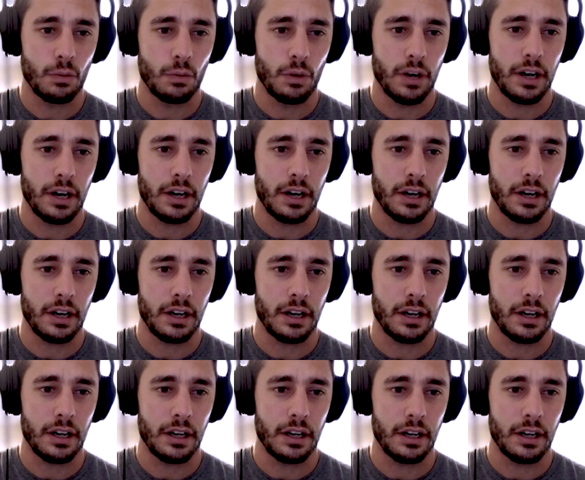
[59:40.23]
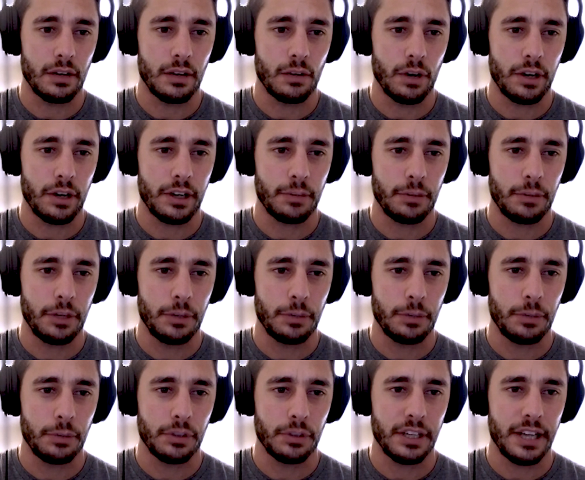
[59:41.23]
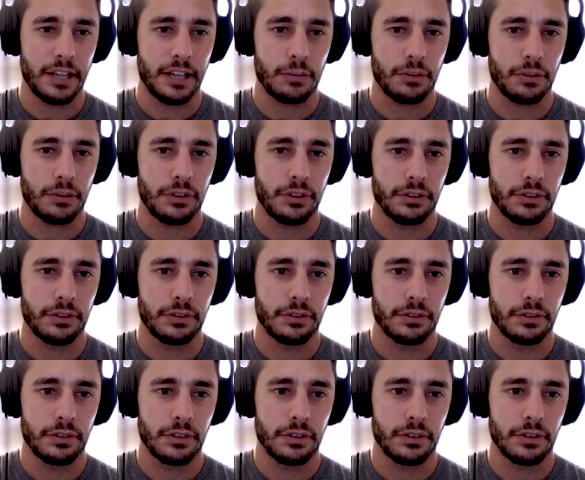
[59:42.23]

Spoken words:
where can people connect with you?